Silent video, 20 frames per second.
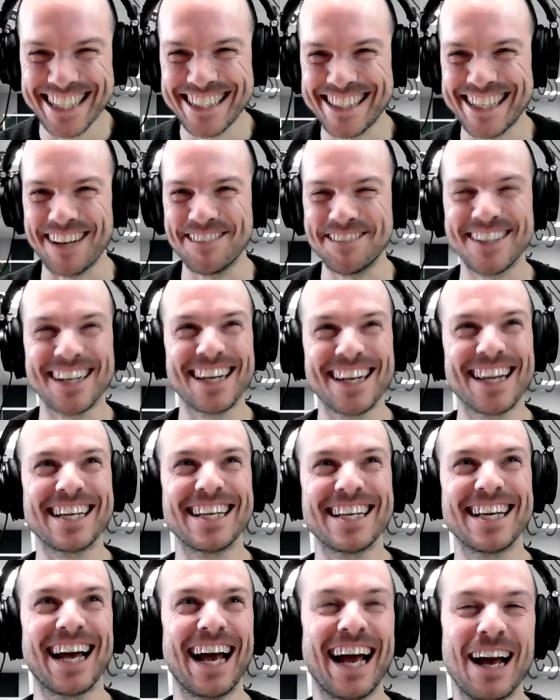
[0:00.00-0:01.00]
it's
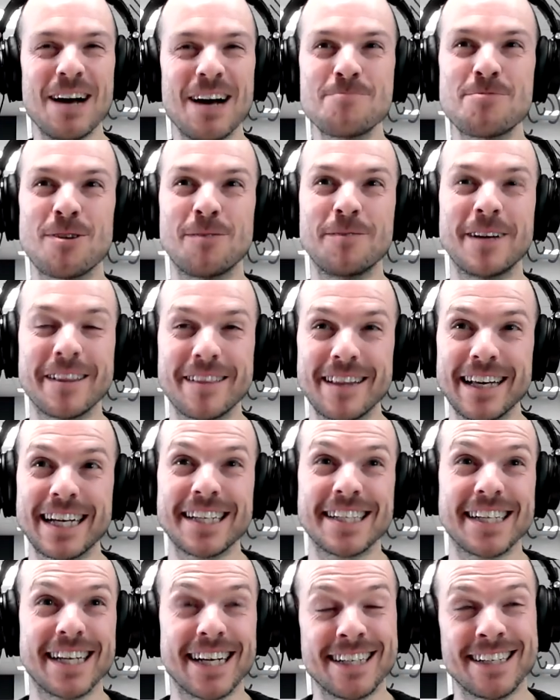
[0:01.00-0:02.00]
definitely uh, a prominent
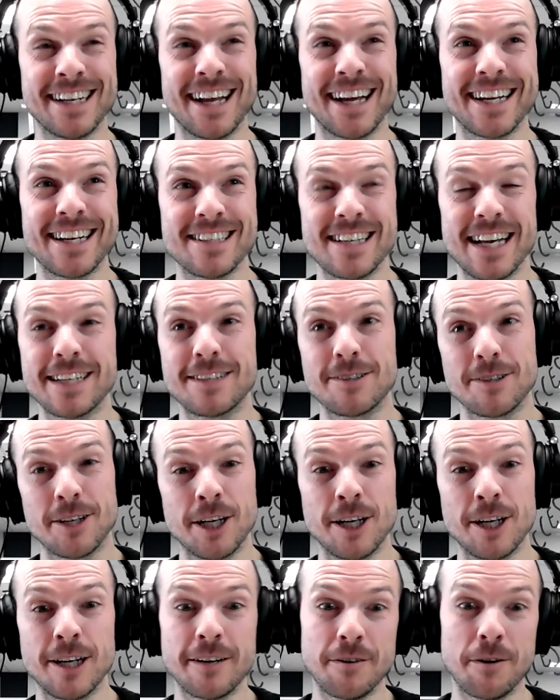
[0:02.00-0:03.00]
thing. And, and oh like I God.
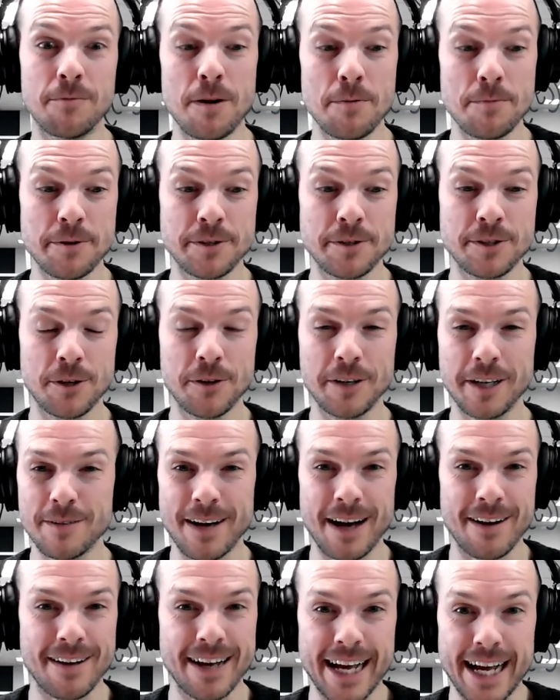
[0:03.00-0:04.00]
said earlier on when we were talking
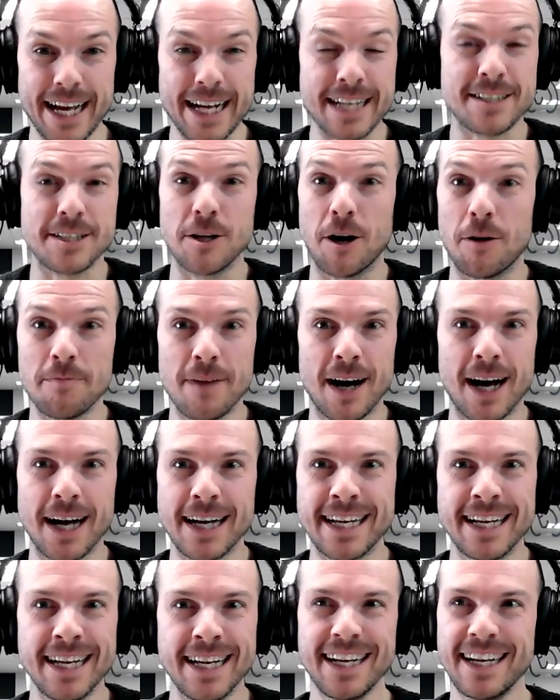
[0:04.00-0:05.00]
about it, it's not
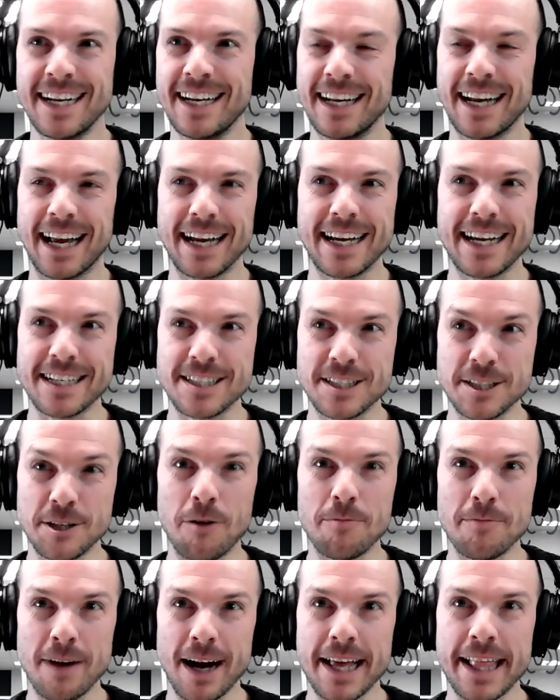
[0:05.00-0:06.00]
my like it's
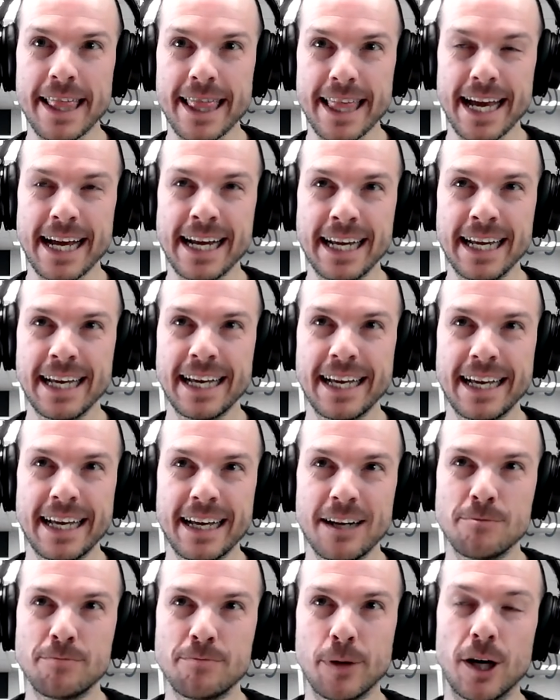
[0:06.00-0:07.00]
not my thing,
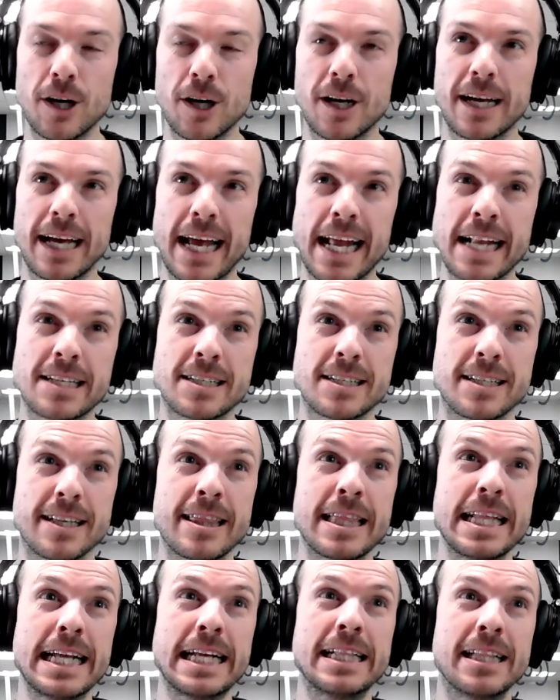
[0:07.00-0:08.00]
but it's the
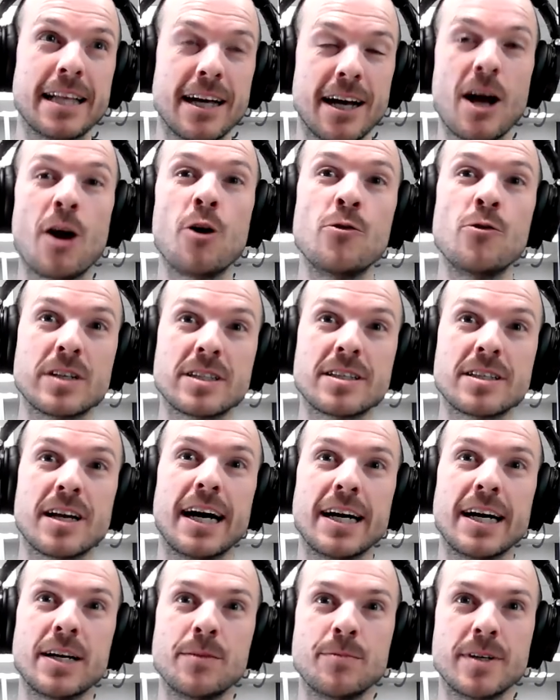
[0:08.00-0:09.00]
thing that over
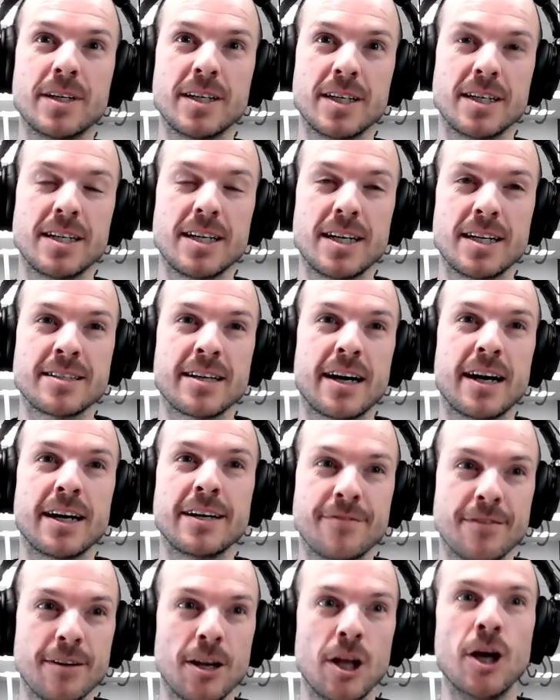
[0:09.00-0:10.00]
time, as
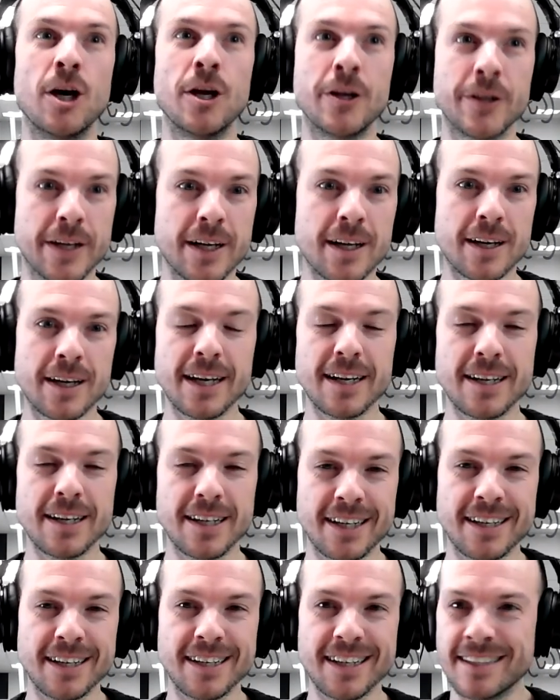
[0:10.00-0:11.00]
I've learned,
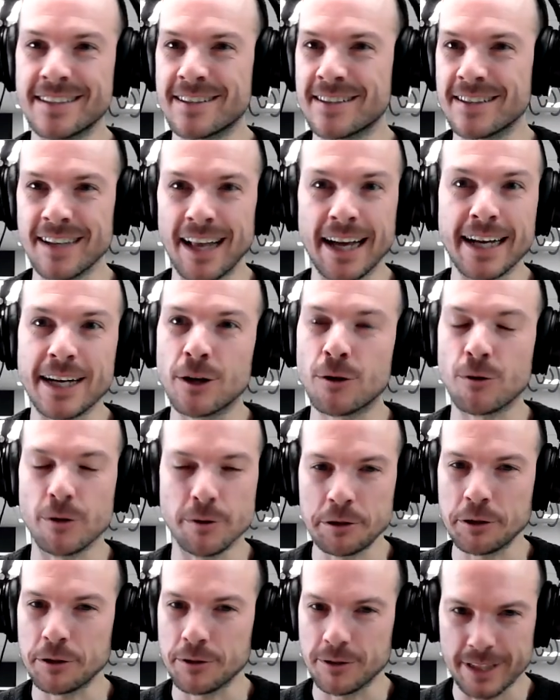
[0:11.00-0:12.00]
is like
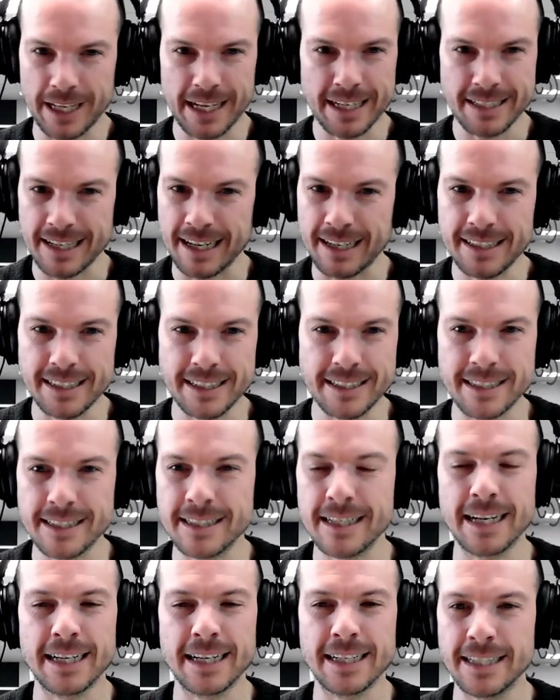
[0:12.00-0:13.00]
crucial. Exactly as you
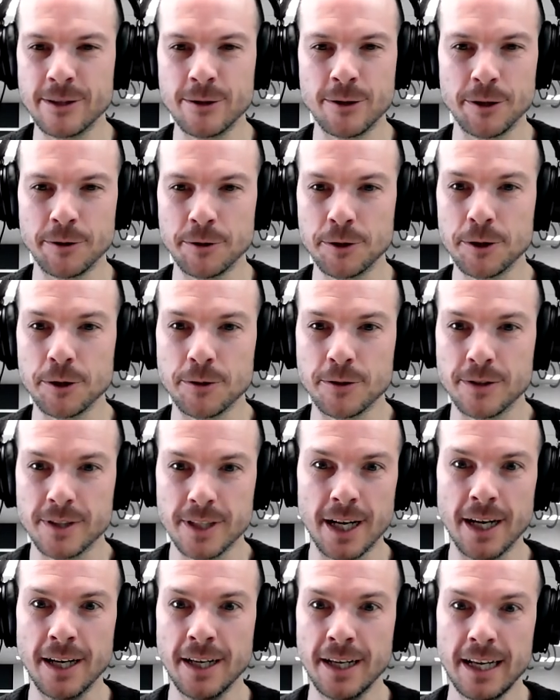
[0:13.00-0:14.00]
say, and is crucial
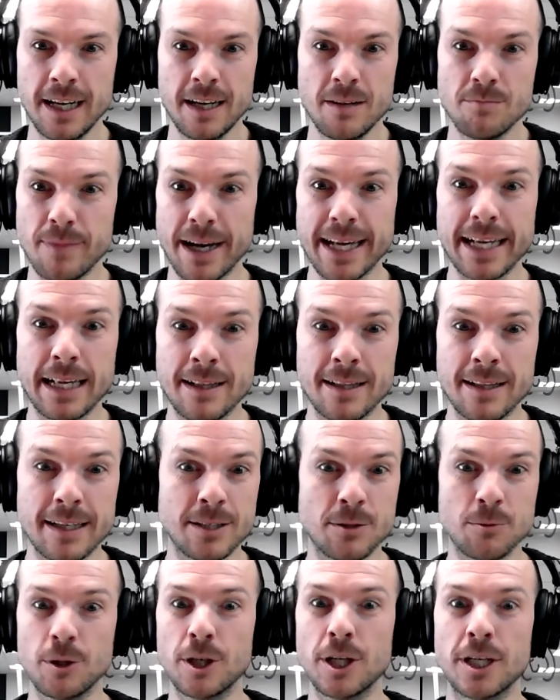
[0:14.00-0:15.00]
to making
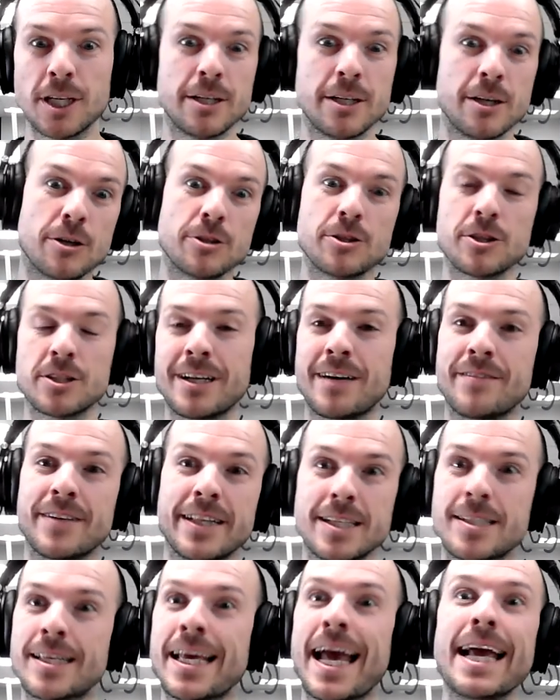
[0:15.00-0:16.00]
things work and not just
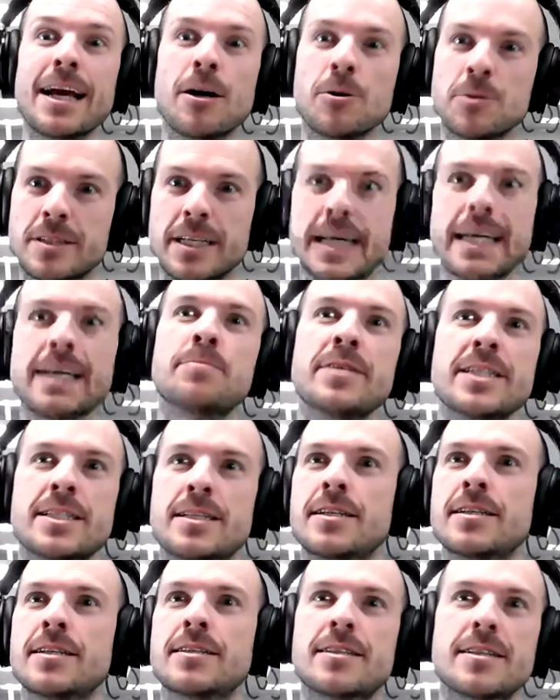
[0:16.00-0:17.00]
having this chaotic
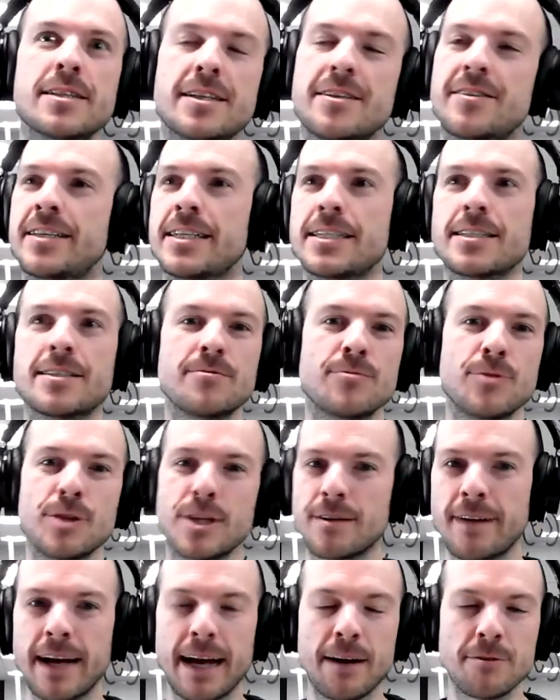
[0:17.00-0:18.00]
business that things are
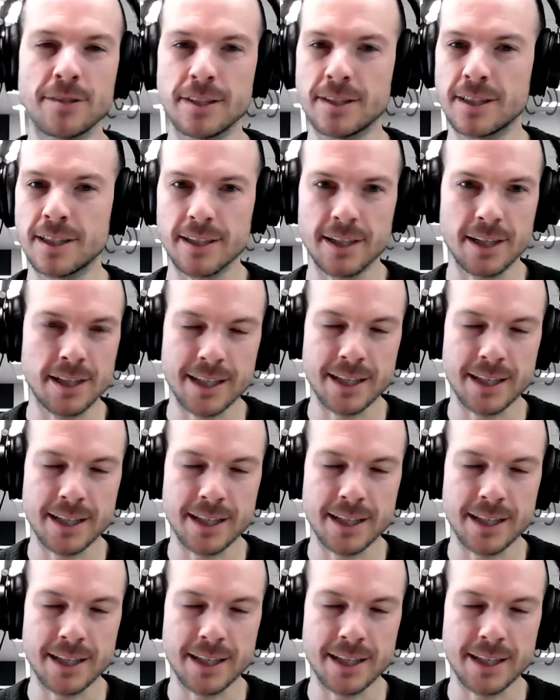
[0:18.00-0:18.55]
running around and you,